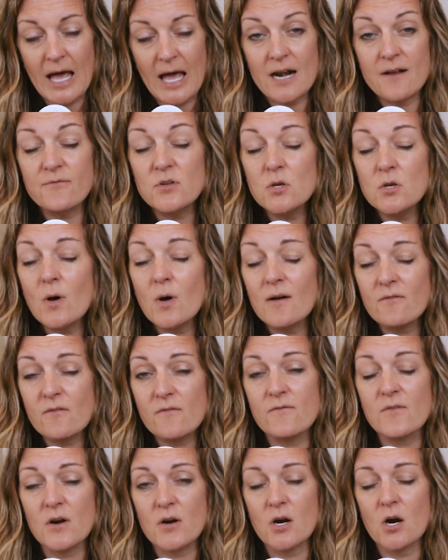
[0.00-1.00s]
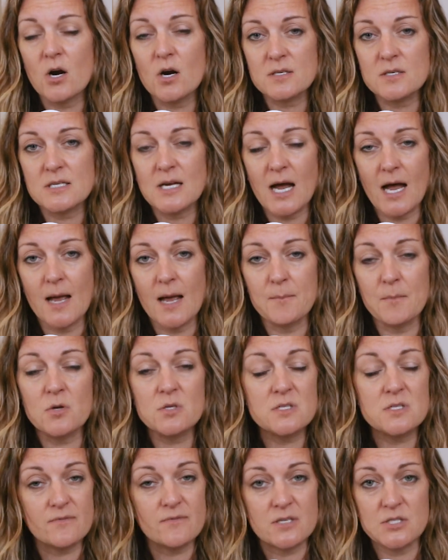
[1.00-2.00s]
And if you have a very hard time,
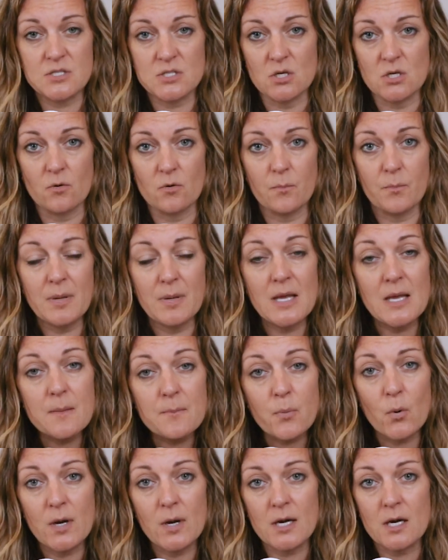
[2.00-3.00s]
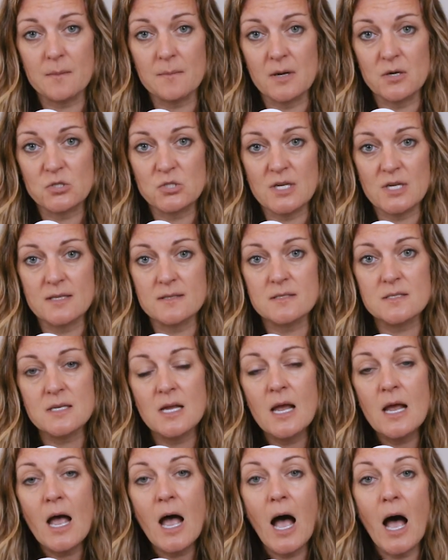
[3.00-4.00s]
most of us do, pinpointing emotions,
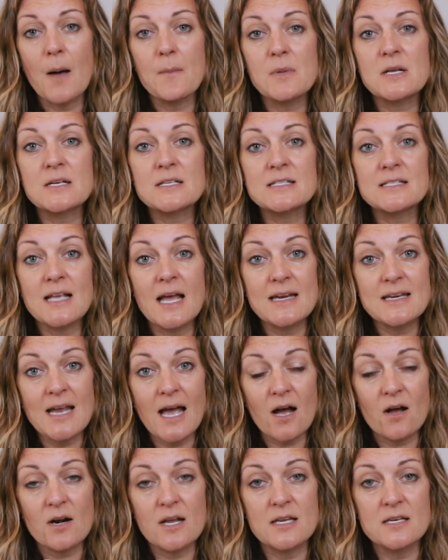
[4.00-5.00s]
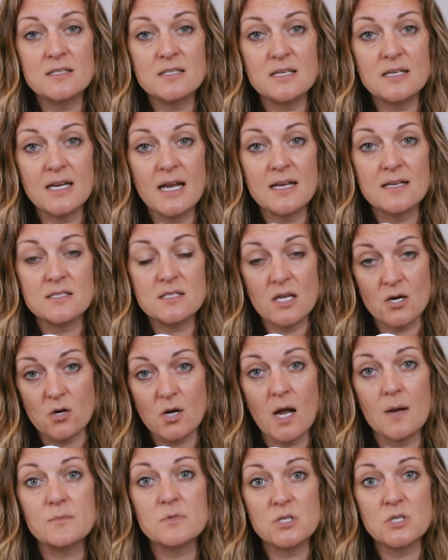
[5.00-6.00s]
I'm going to send out in today's, it'll
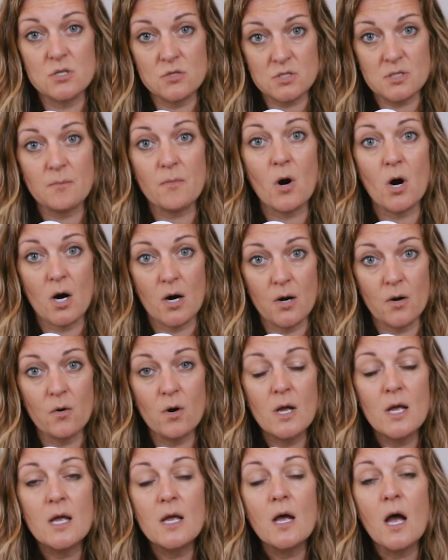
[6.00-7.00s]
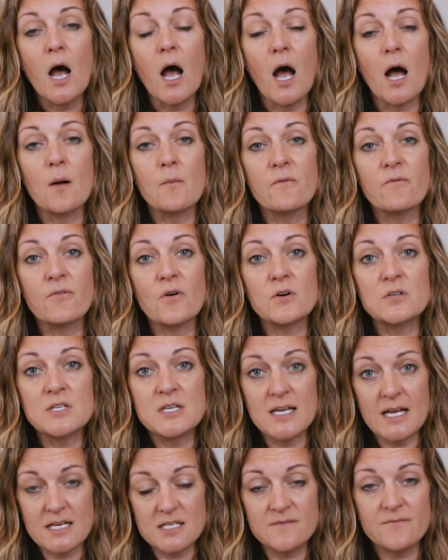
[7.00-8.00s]
come to you tomorrow um, for
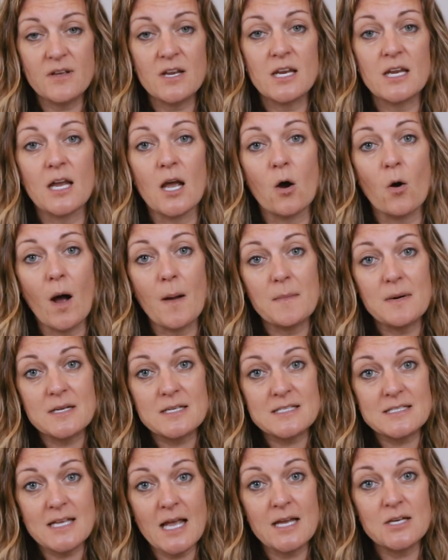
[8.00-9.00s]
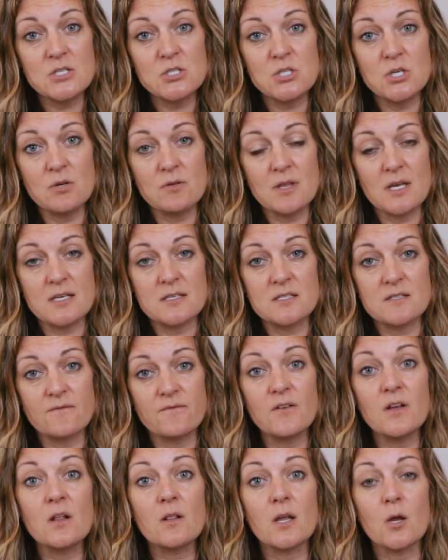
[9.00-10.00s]
today's video. I'm going to send you this
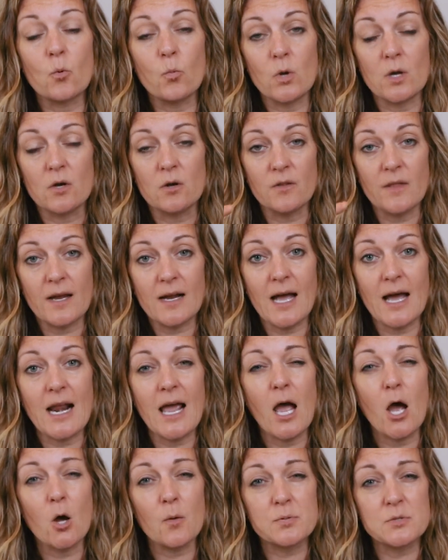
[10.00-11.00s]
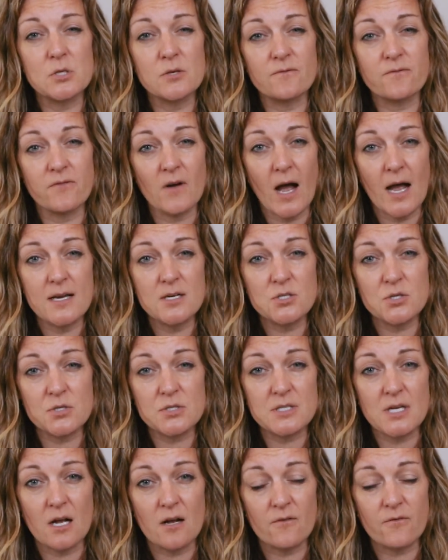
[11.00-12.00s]
feeling wheel that kind of helps you find
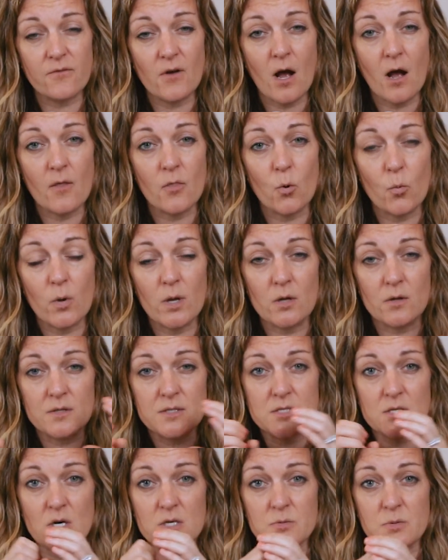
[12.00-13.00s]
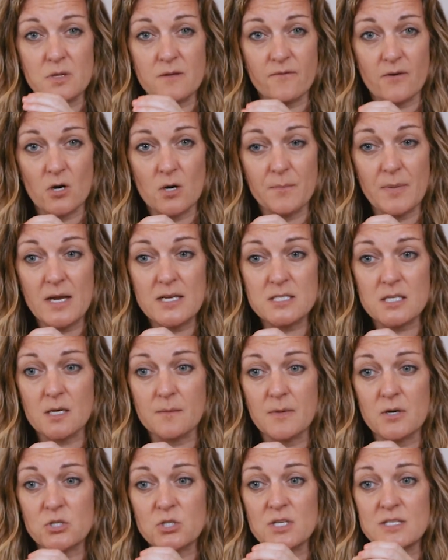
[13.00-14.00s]
yourself on the wheel. It starts with the very basic
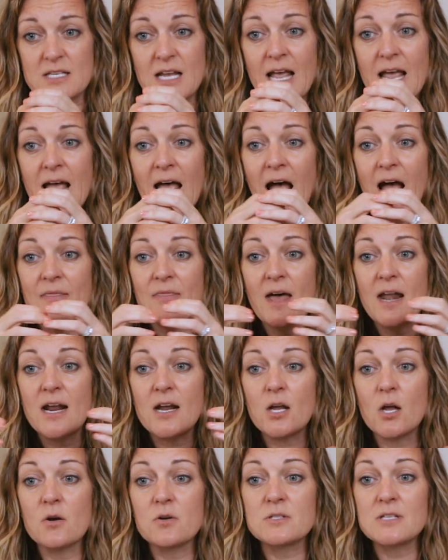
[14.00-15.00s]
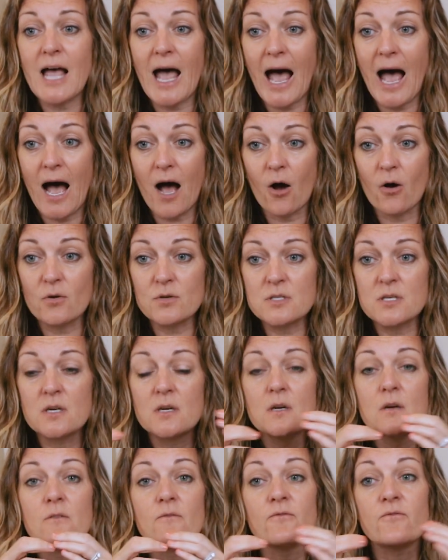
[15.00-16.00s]
emotions and then it goes out
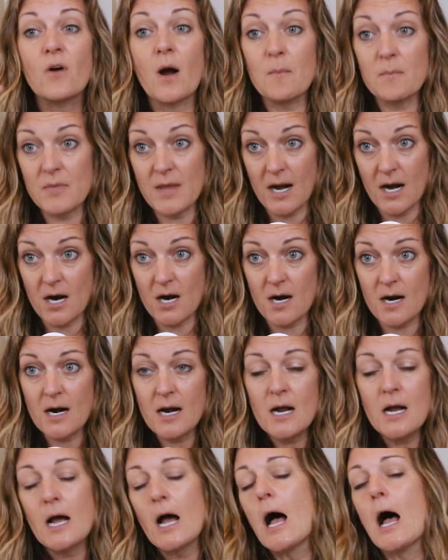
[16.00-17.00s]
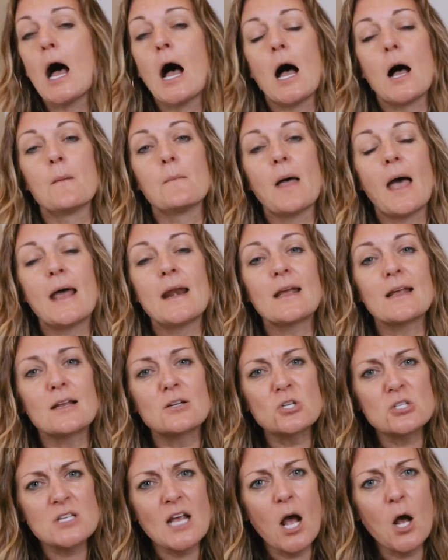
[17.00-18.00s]
from there. Um, and it
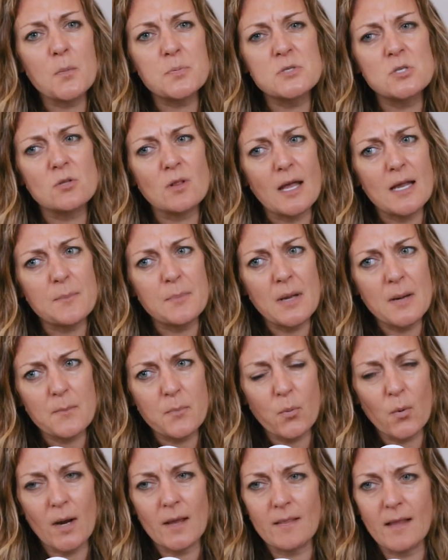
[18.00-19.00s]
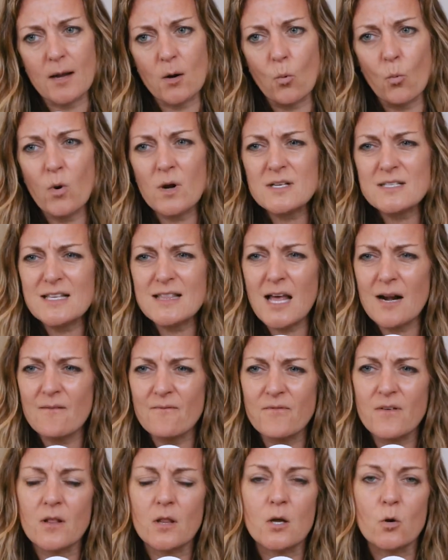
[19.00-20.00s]
just helps you like pinpoint, like, what is it that
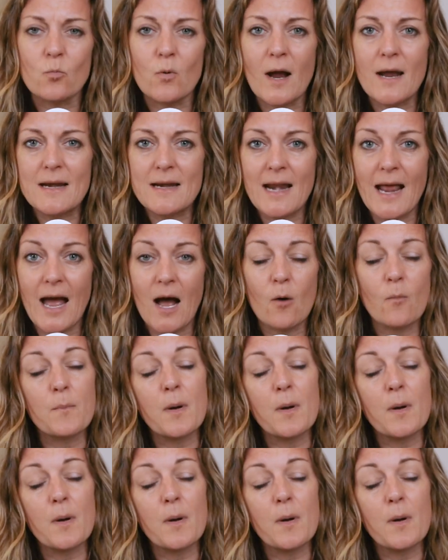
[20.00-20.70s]
I'm feeling right now?